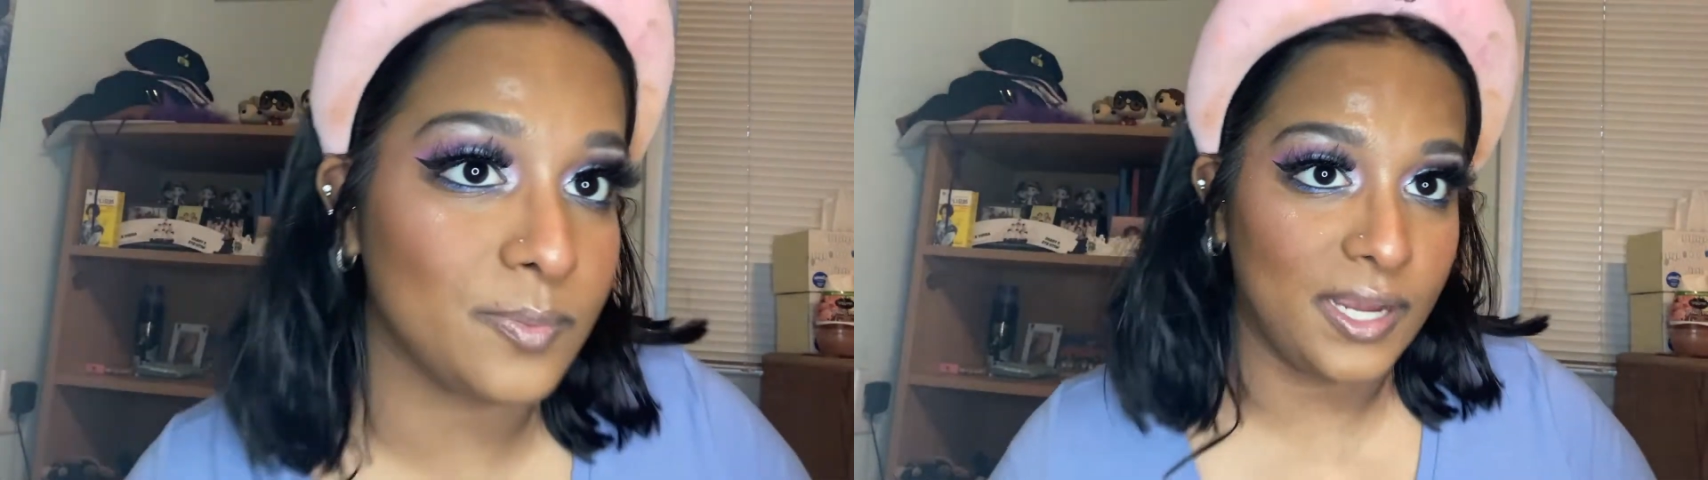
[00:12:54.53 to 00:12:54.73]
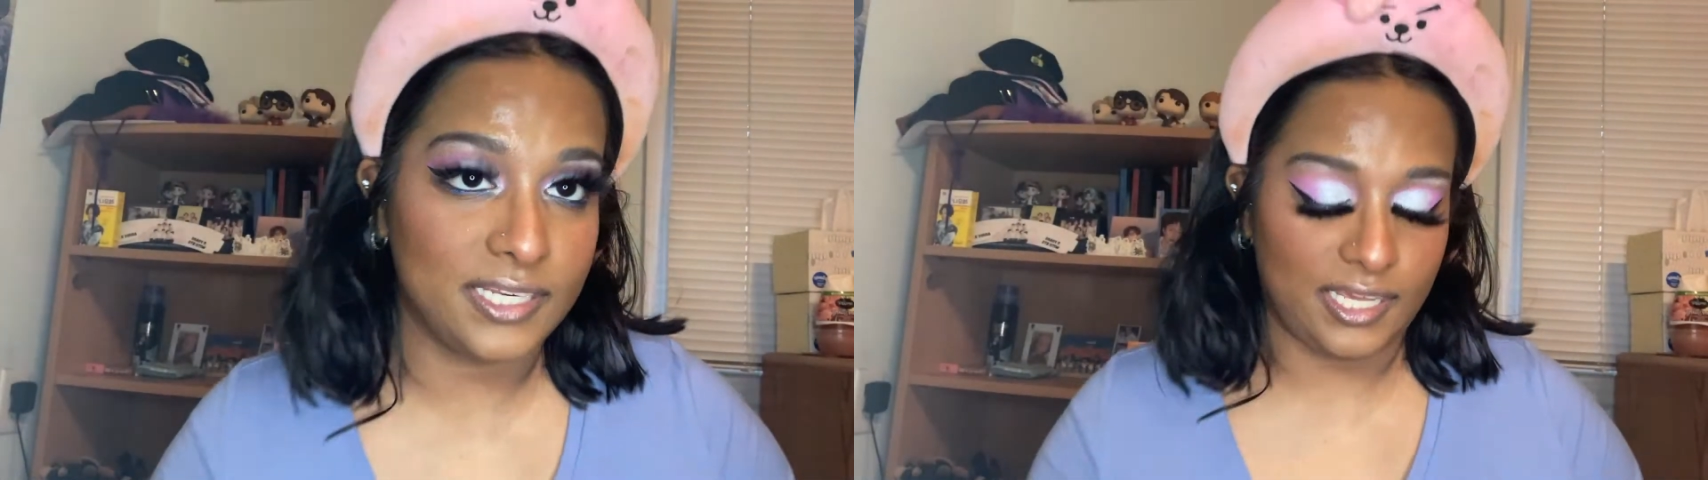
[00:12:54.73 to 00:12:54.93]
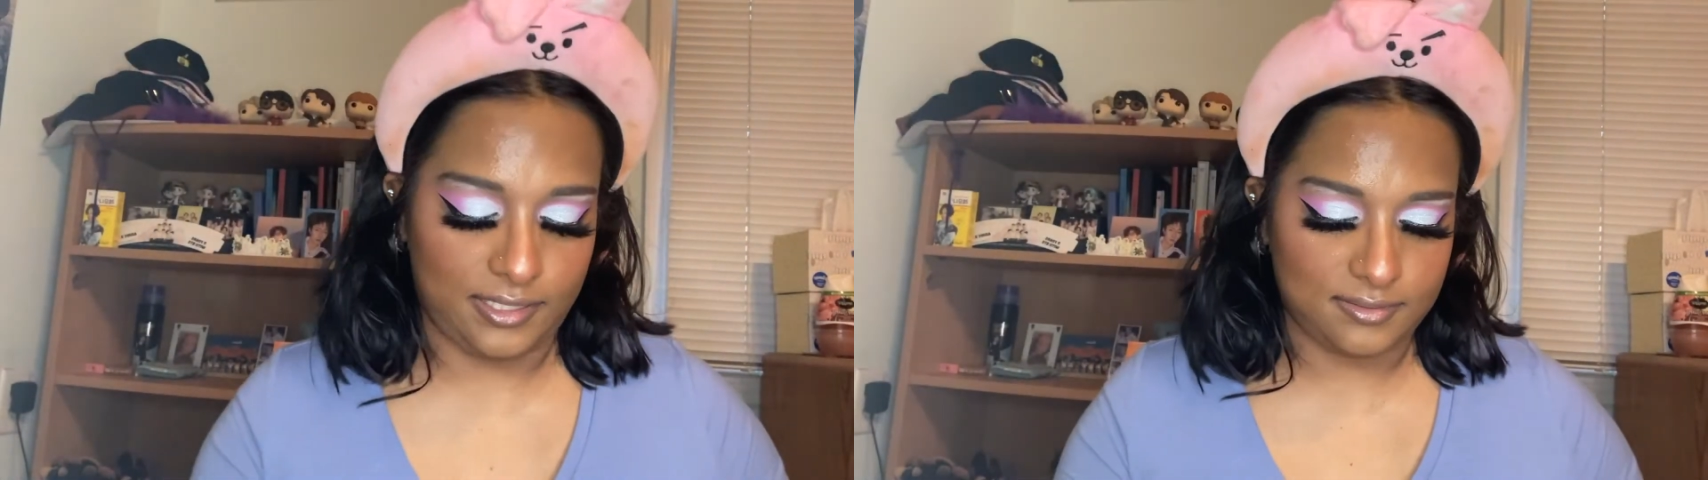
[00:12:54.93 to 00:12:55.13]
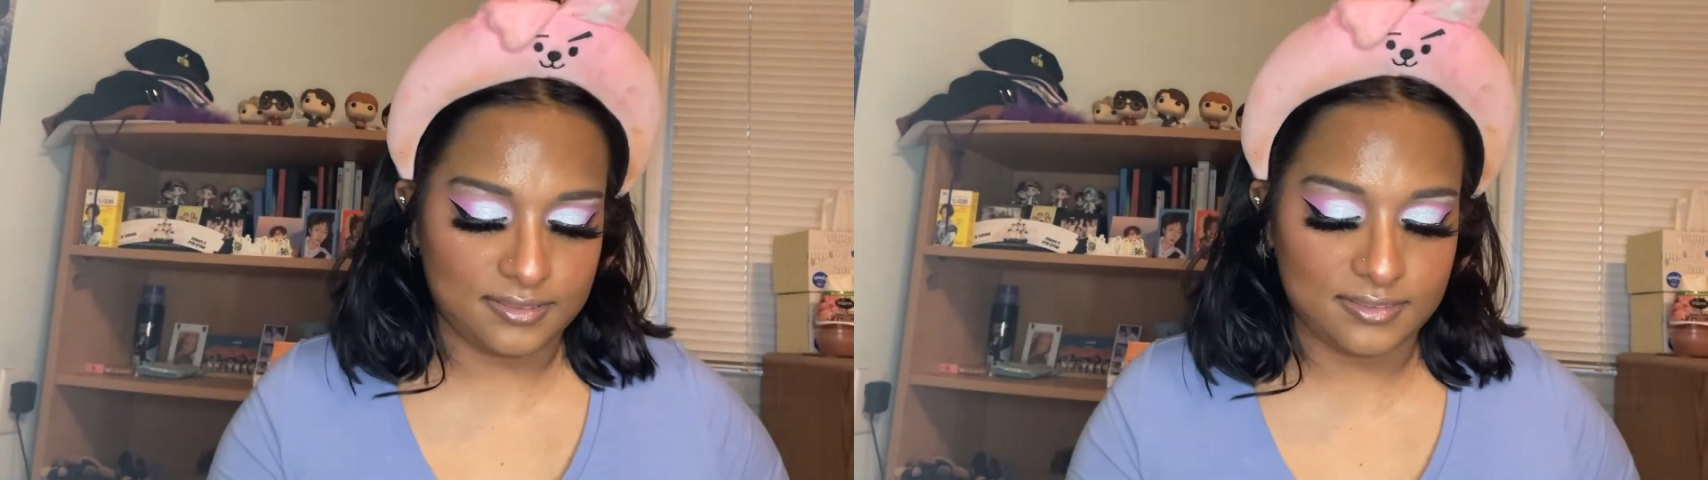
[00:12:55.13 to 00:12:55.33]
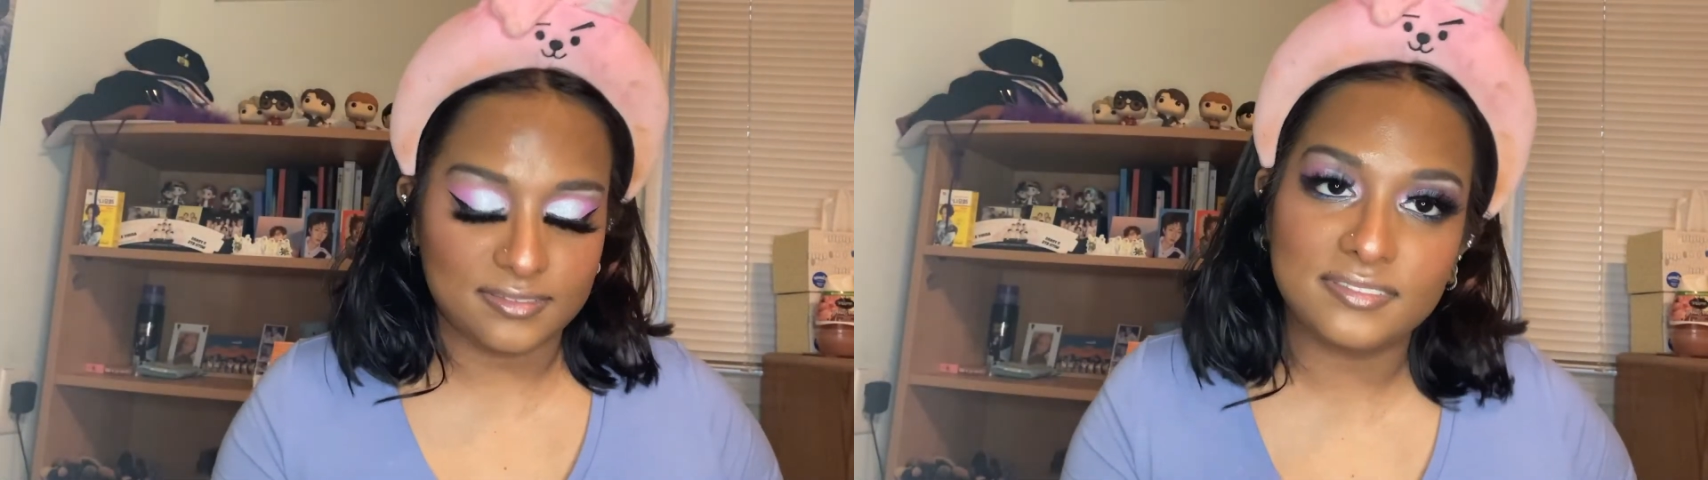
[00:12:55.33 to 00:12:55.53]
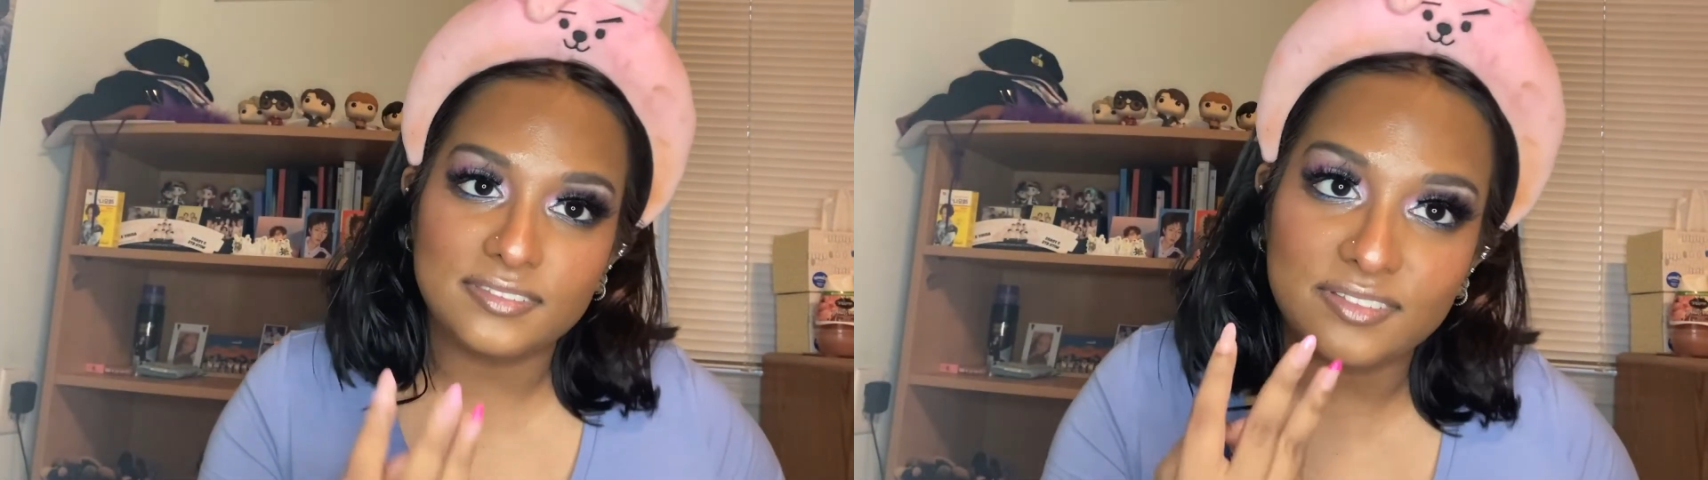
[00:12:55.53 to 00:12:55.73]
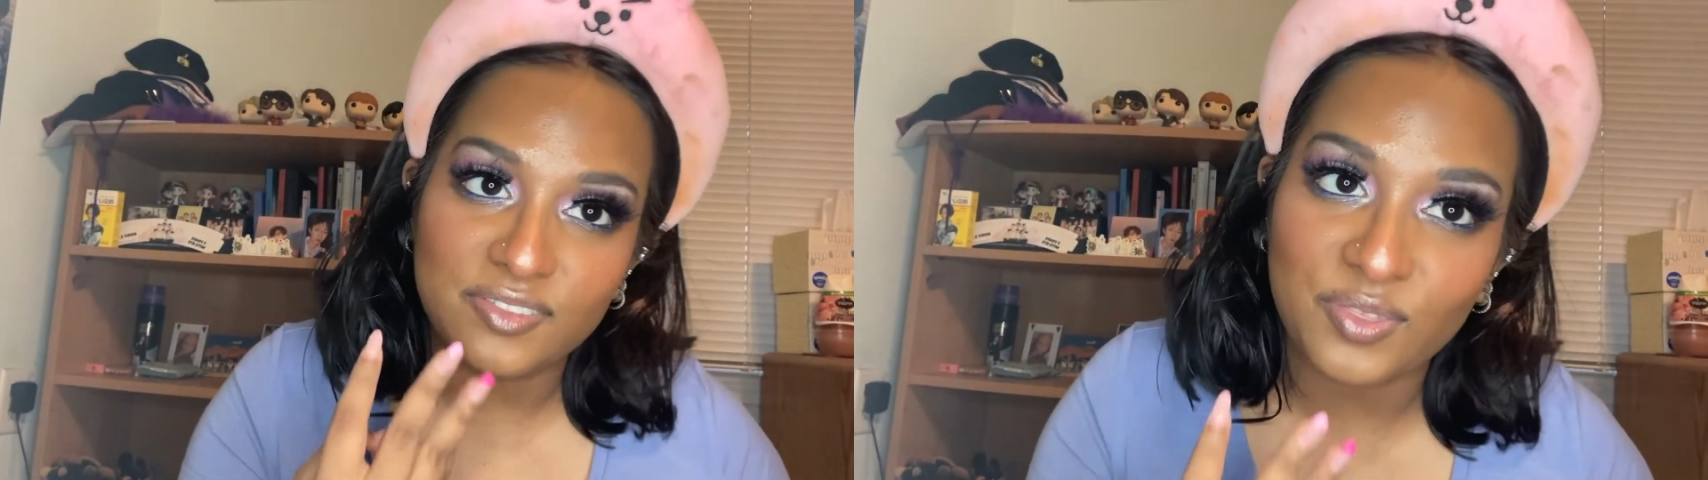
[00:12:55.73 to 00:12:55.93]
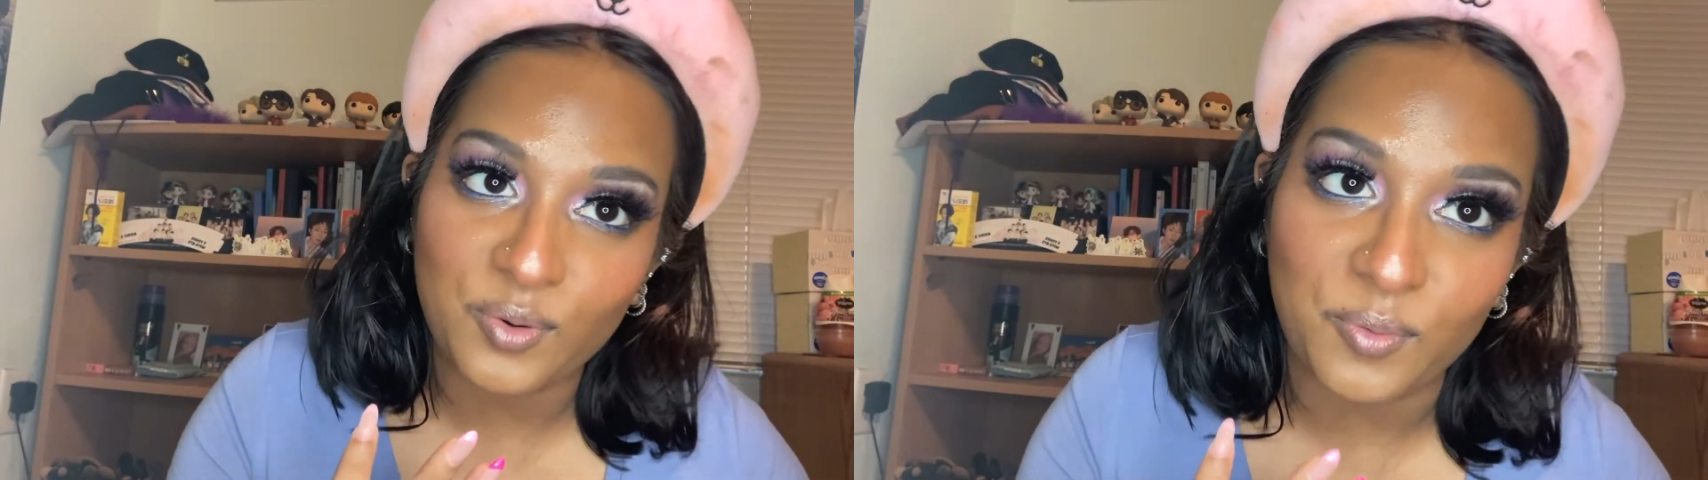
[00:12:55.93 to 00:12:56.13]
mind like
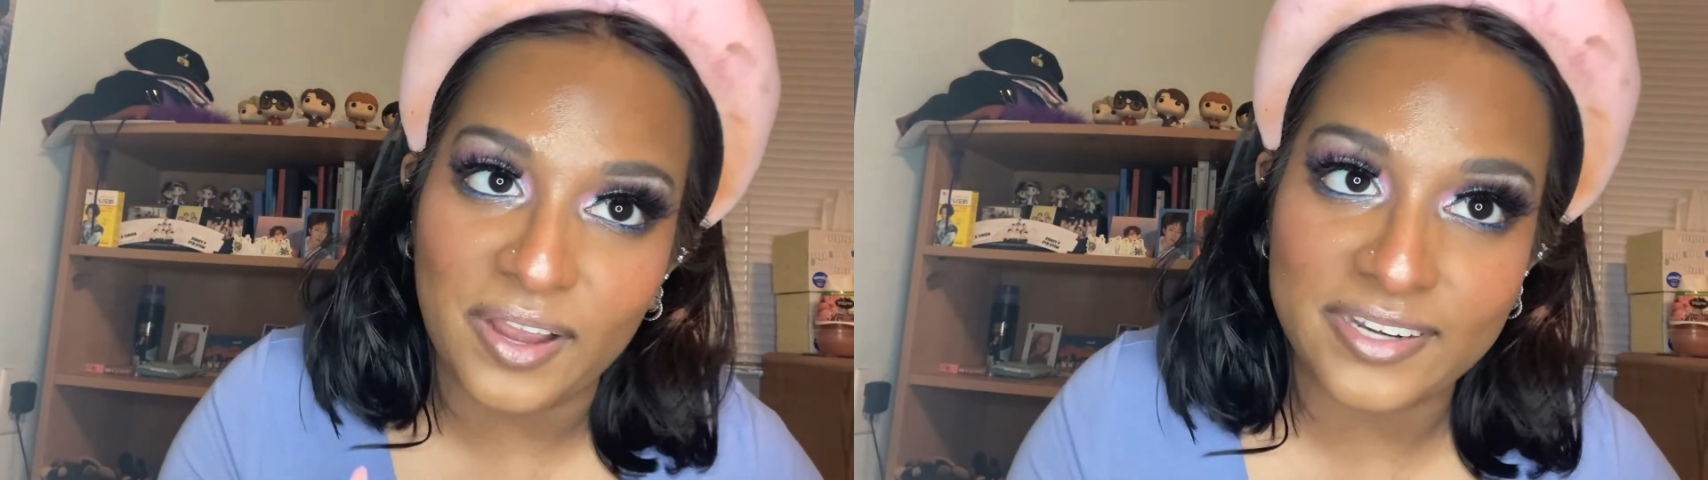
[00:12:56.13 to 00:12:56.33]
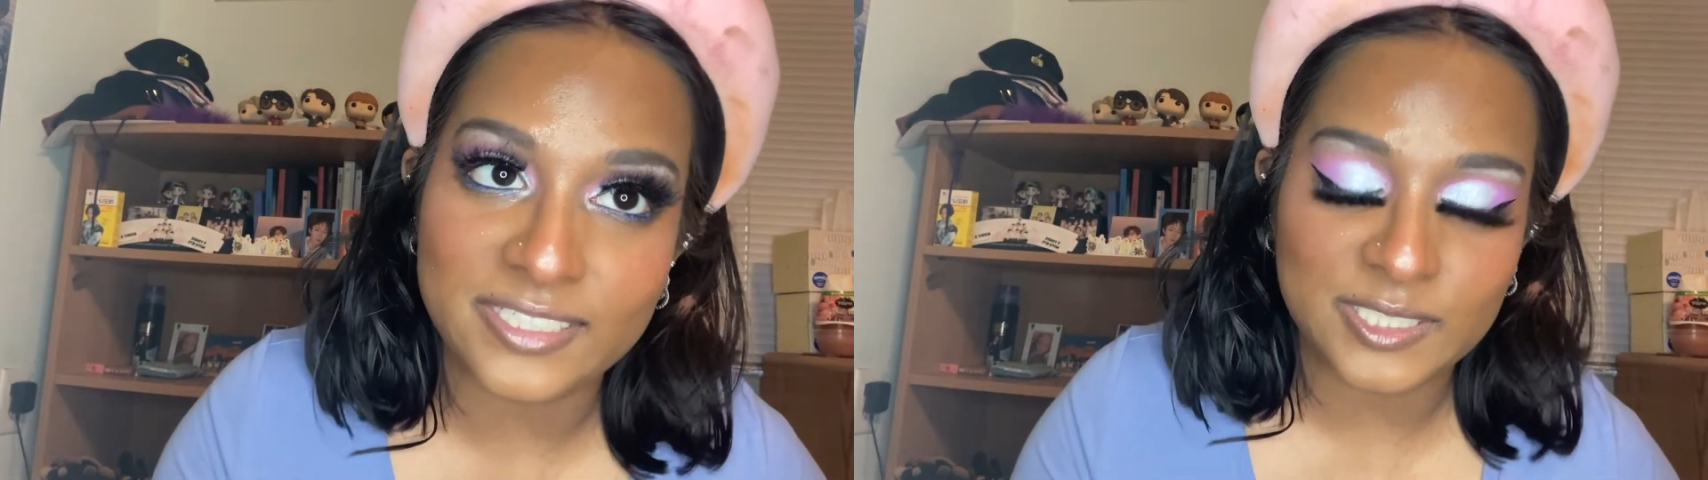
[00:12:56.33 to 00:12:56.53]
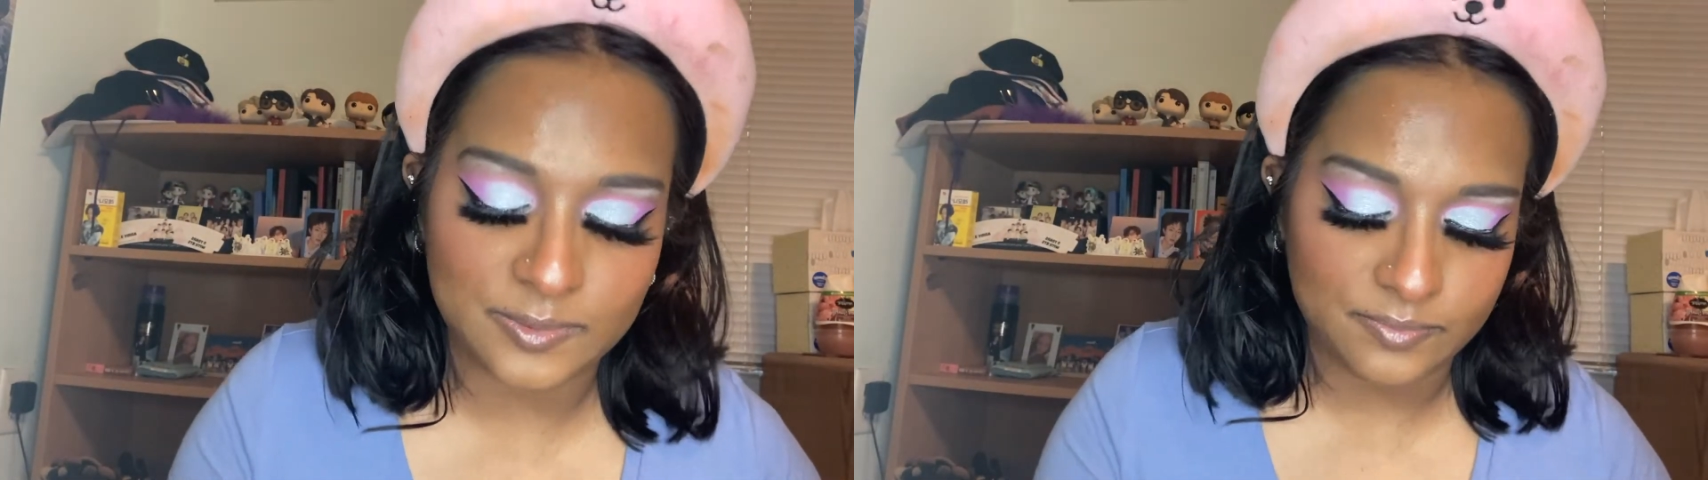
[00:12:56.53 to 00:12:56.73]
the wetness,